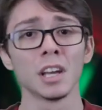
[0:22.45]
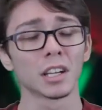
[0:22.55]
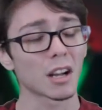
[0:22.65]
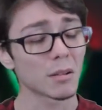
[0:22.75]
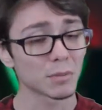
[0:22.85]

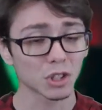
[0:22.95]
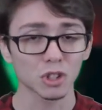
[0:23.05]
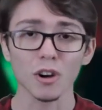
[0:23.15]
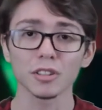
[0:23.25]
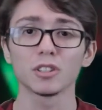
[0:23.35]
Come
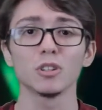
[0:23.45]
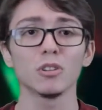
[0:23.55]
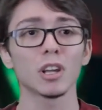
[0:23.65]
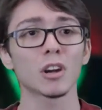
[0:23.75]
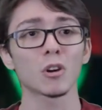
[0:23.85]
start the new
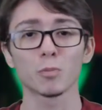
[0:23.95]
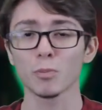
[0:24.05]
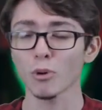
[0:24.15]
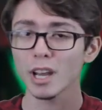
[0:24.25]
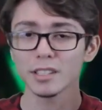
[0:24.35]
year
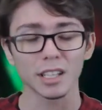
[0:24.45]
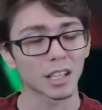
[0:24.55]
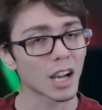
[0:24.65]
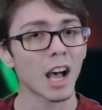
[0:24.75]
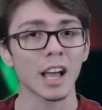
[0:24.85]
praising
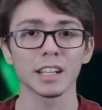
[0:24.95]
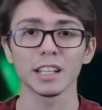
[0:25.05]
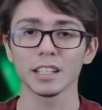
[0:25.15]
God.